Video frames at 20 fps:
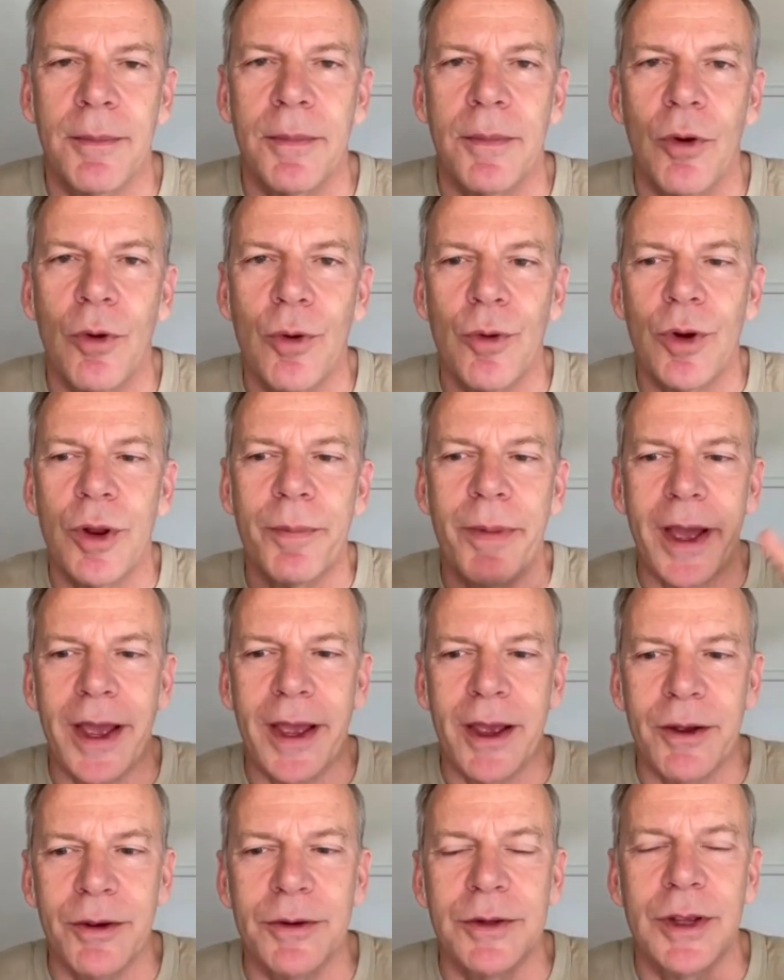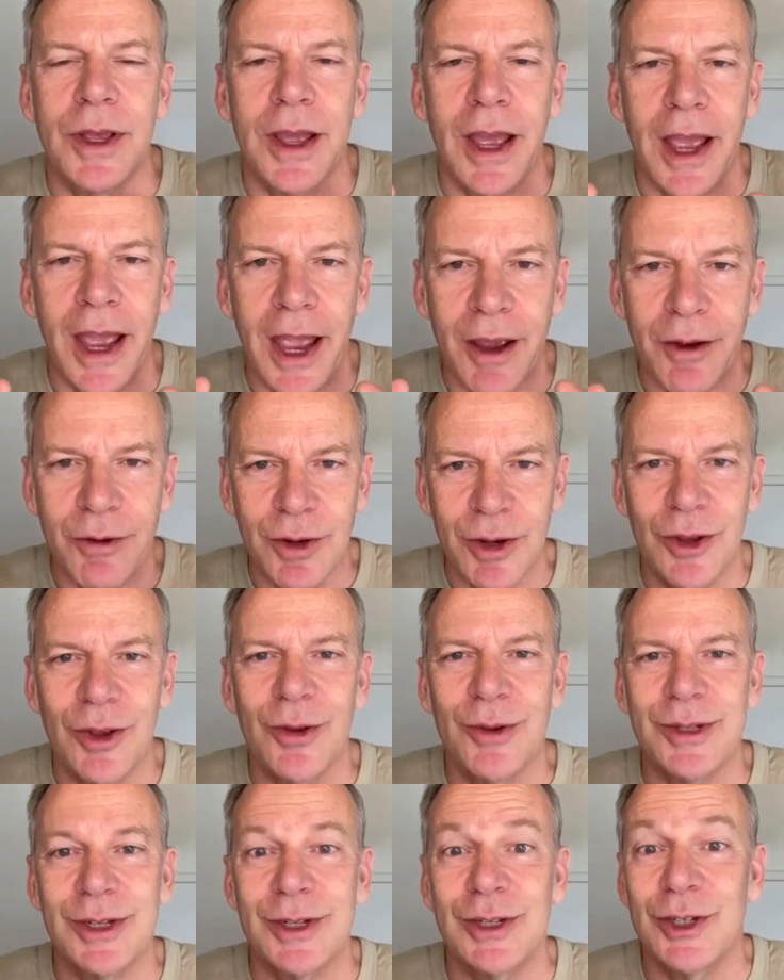all about how do
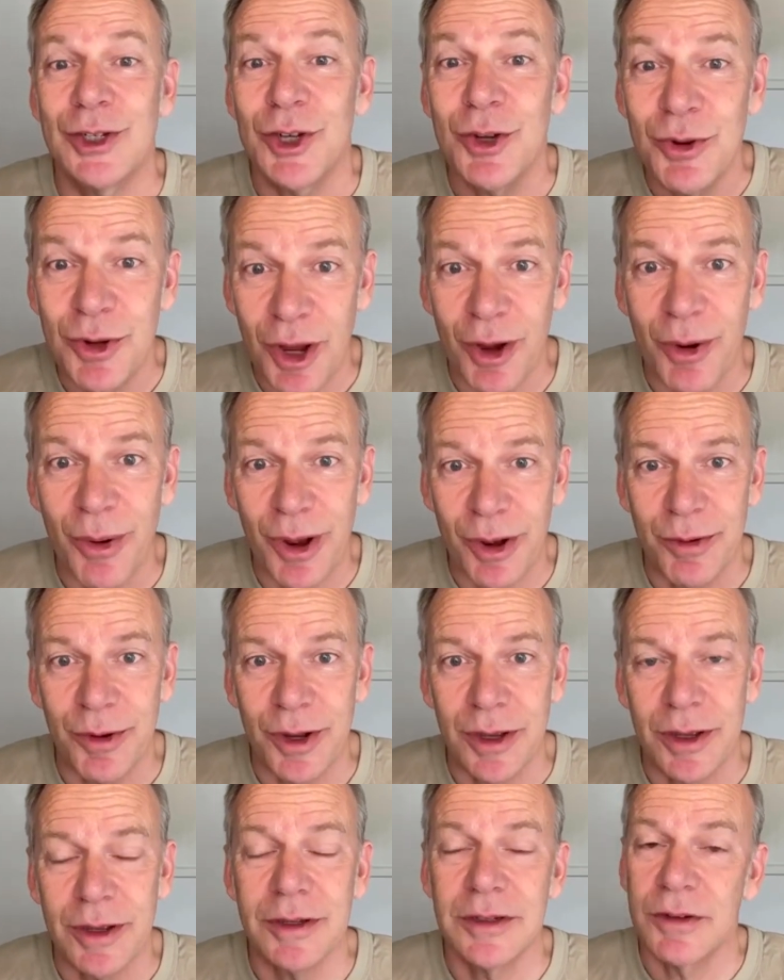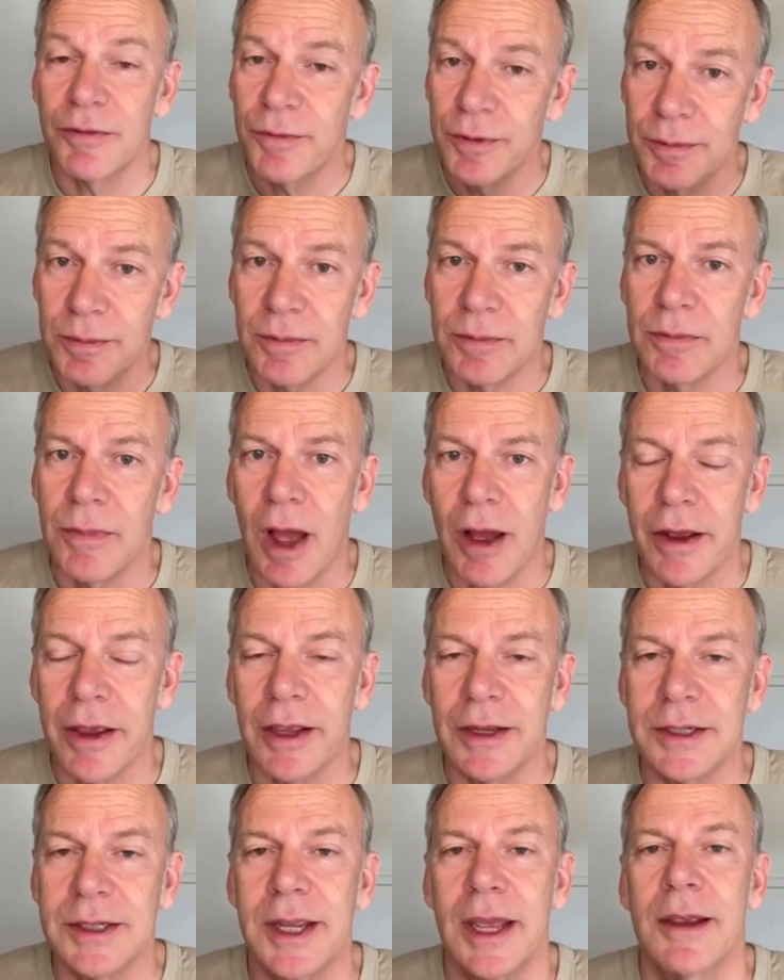you as a studio owner, different
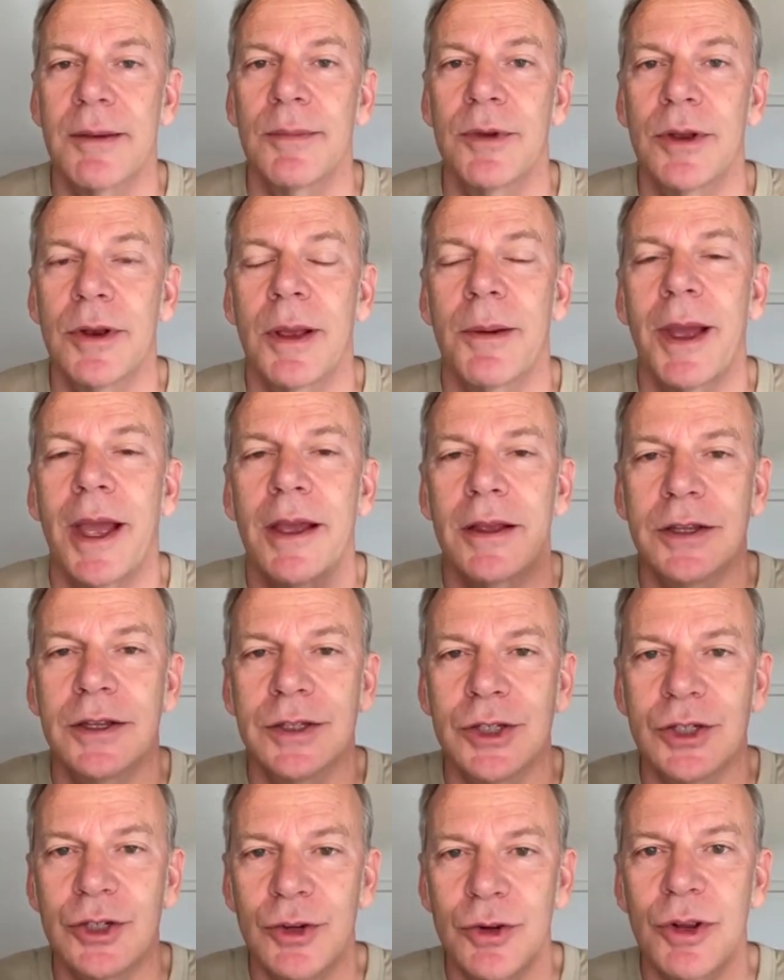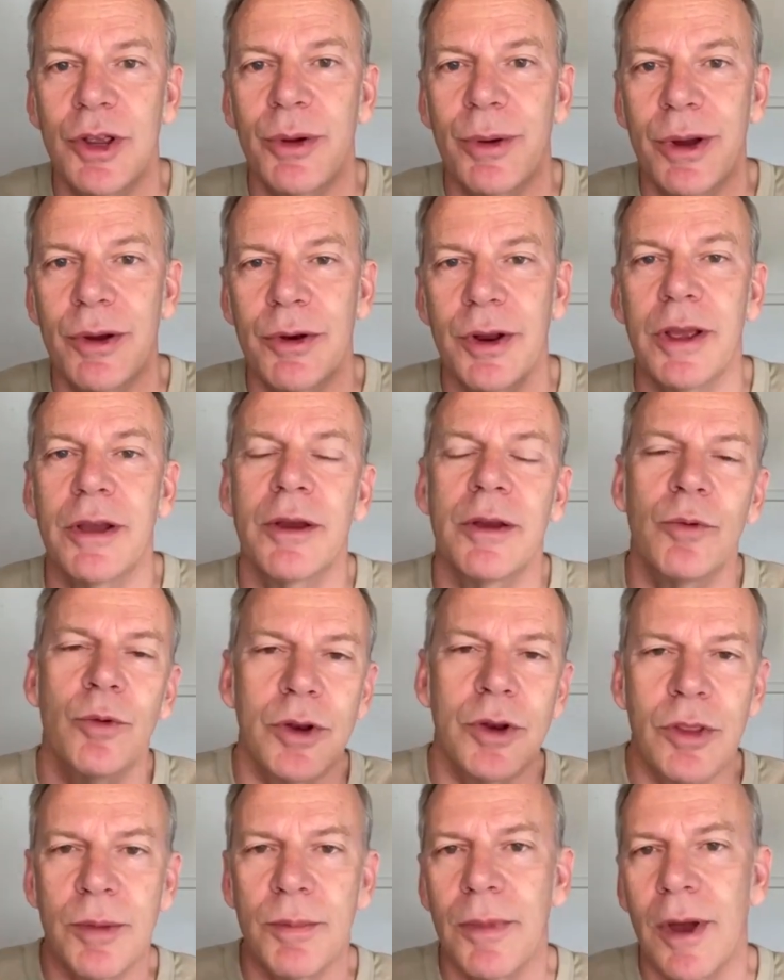market segment, a studio owner,
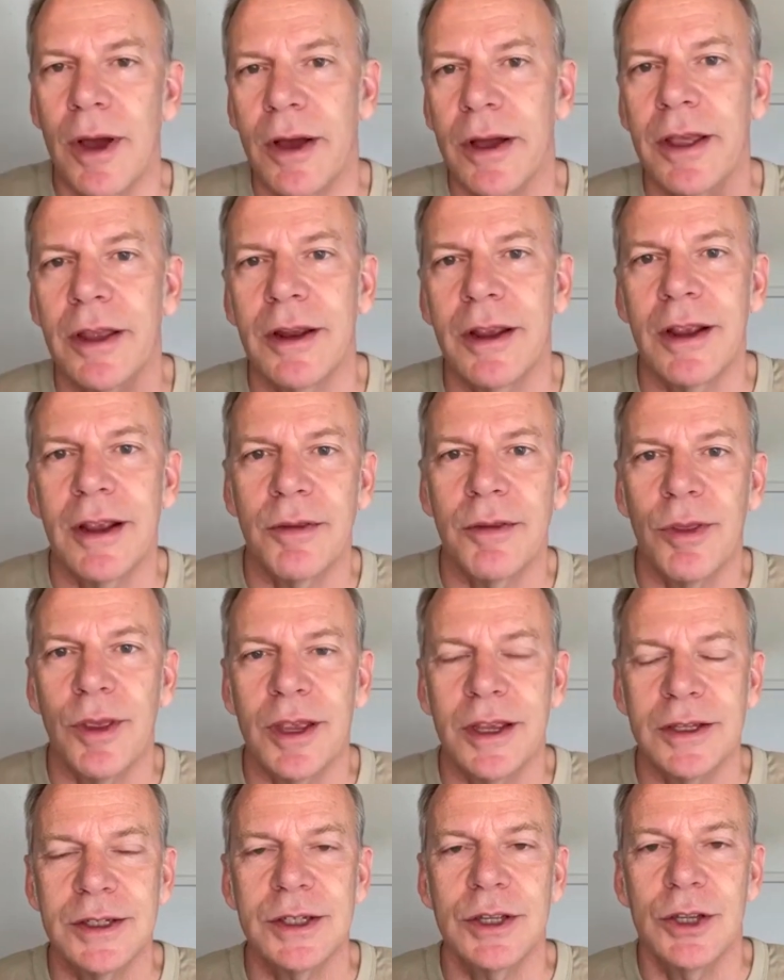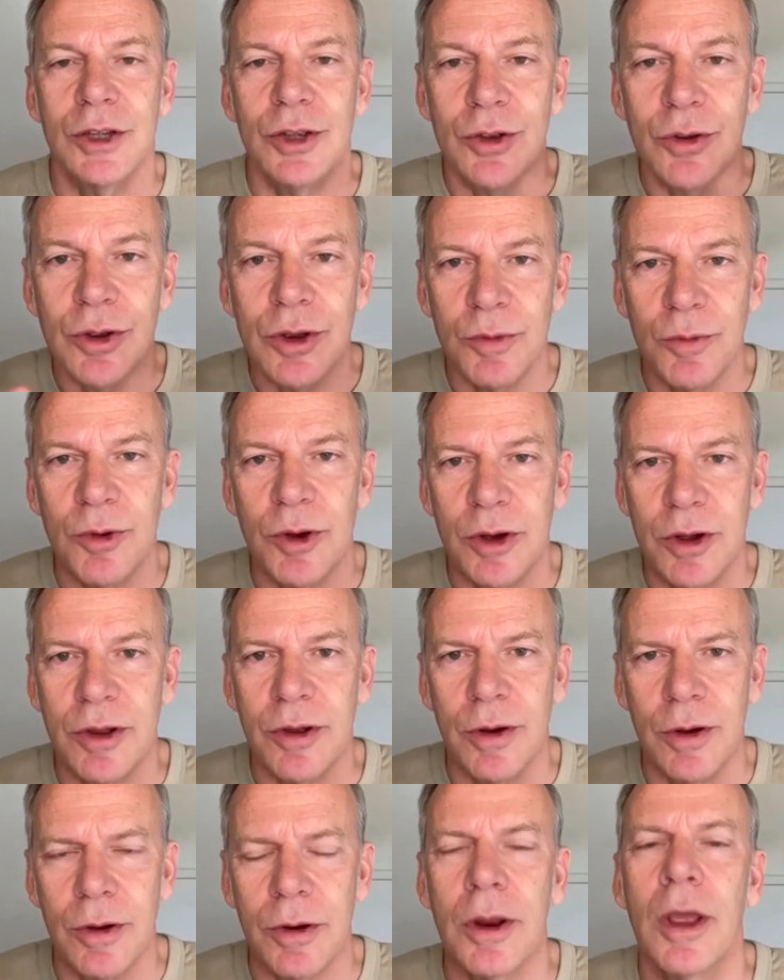what are the marketing things that you can work
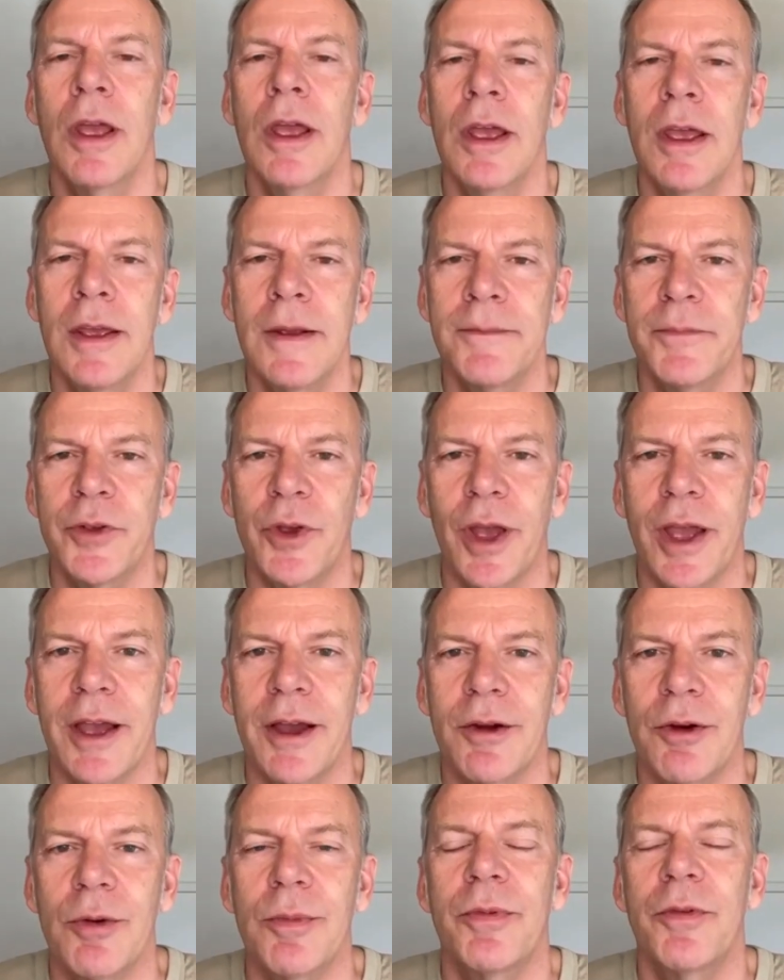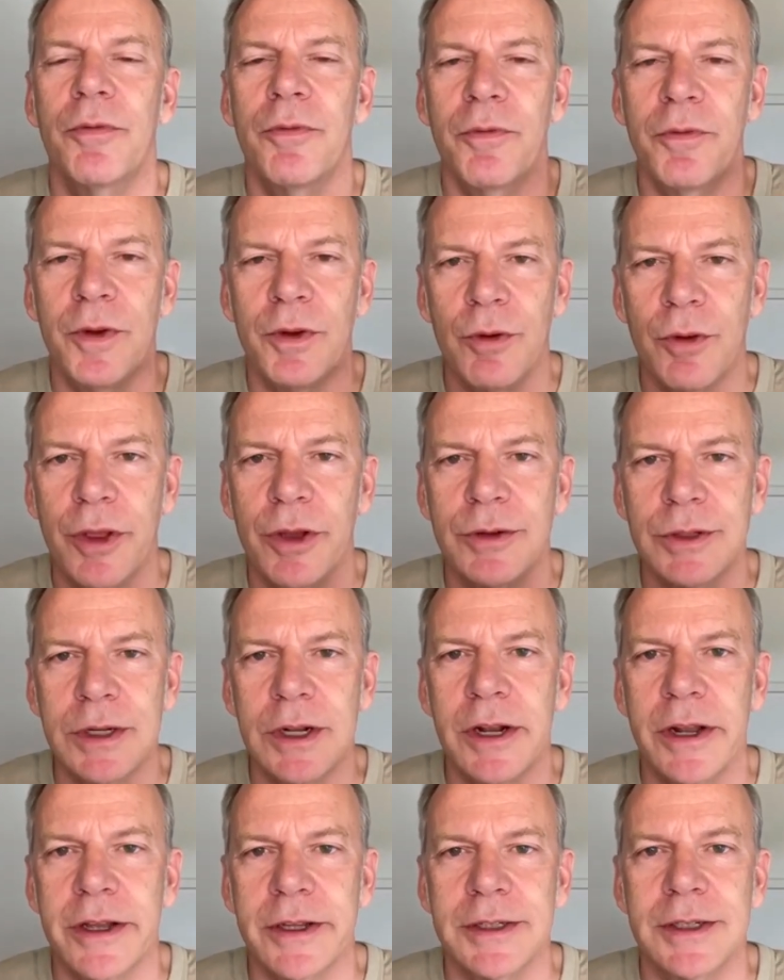on to help fill those
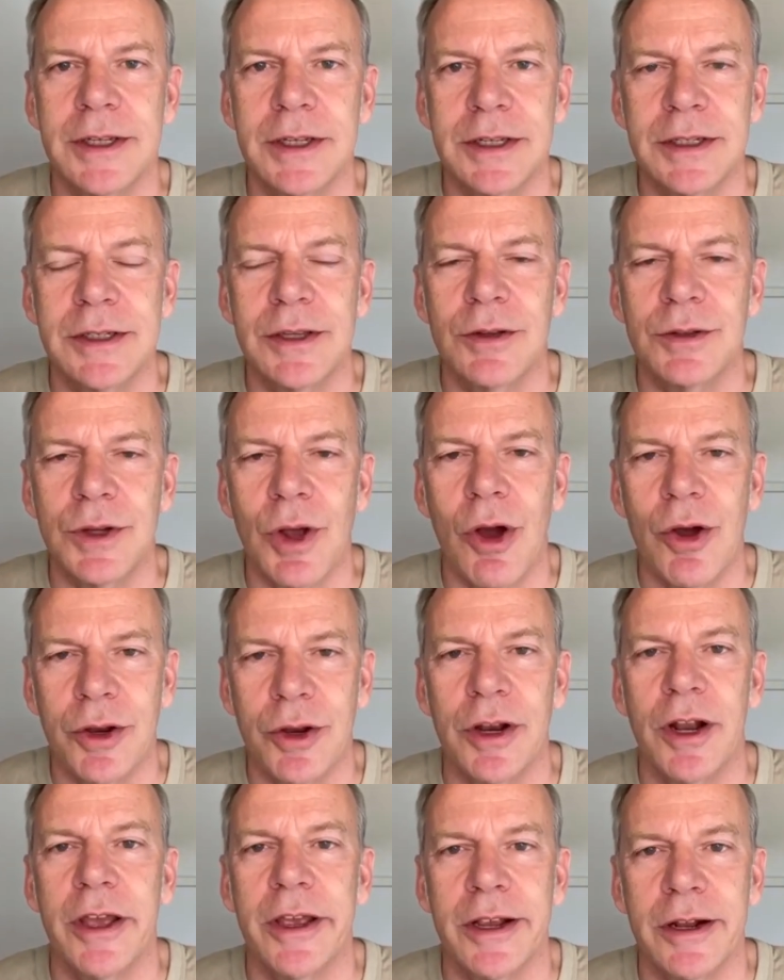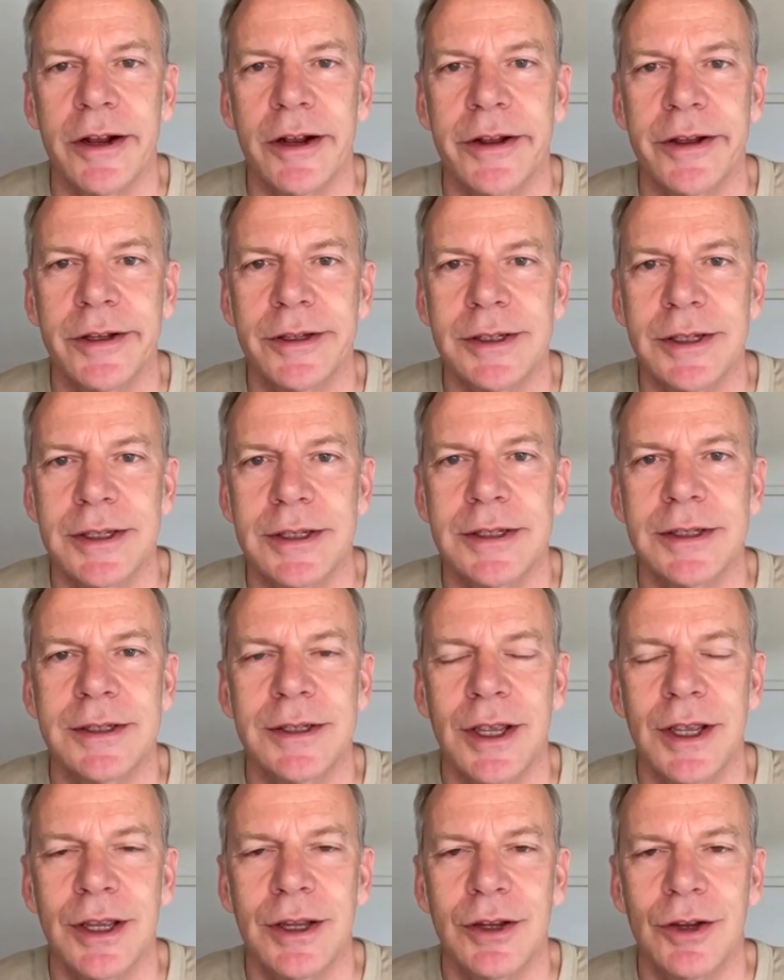classes, those online classes
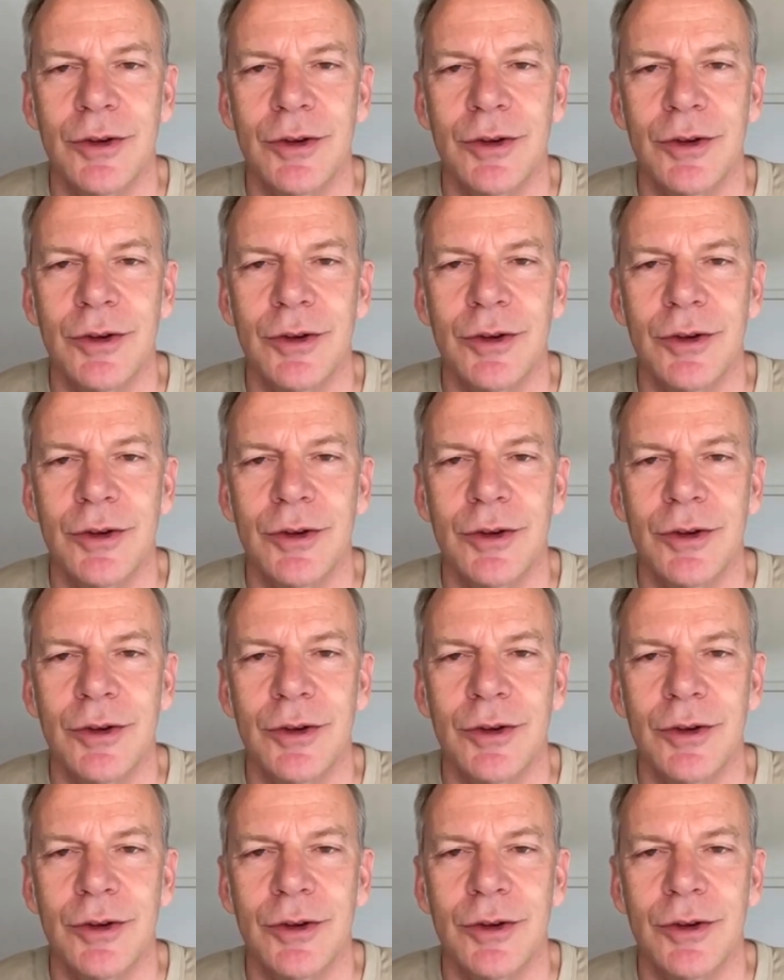in